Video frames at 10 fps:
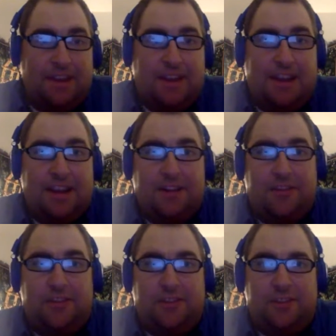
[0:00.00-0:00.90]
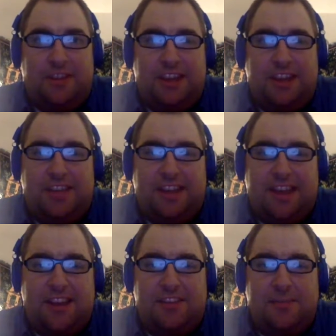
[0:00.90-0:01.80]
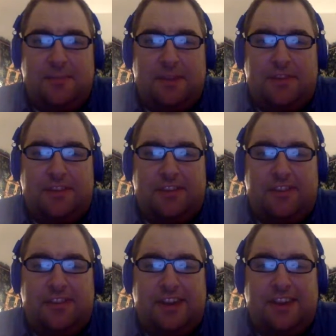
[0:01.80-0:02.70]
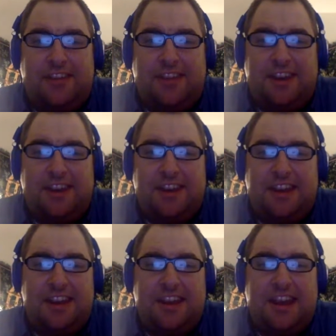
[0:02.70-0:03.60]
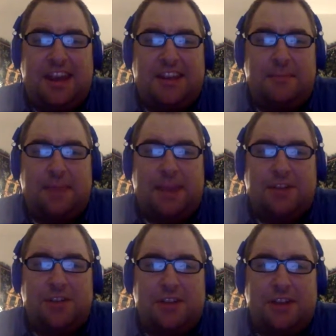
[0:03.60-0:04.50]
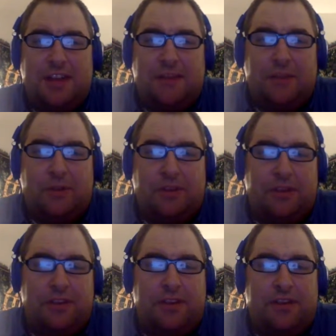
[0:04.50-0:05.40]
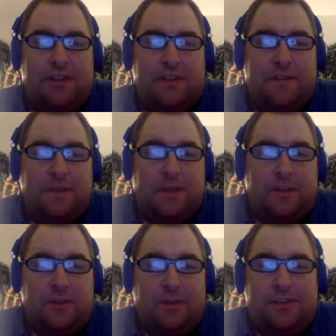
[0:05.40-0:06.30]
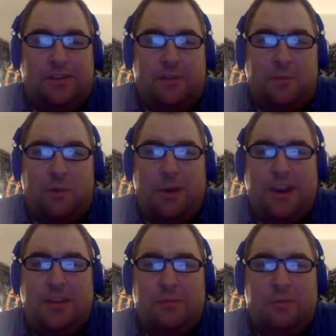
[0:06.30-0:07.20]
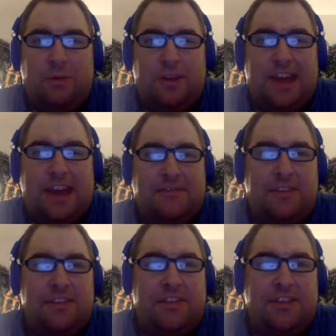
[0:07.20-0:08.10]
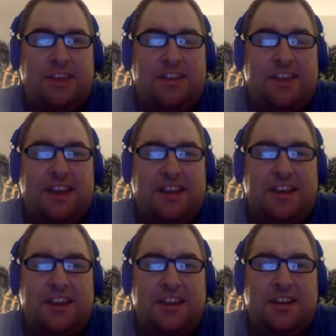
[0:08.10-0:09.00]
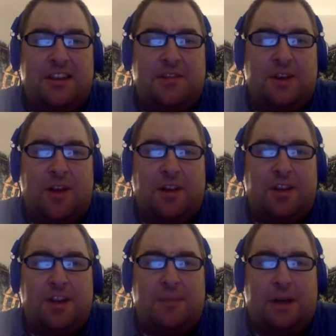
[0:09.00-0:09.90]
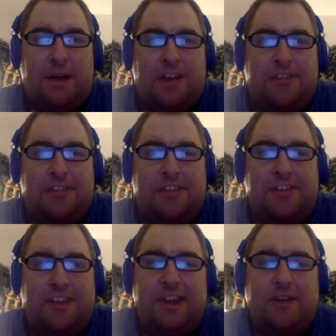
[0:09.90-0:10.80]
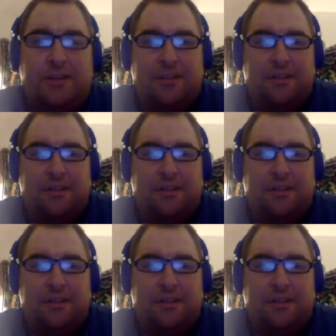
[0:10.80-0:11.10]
And certainly he's had some success hitting at the major league level. So at some point, you really have to think the idea of calling up Austin Slater.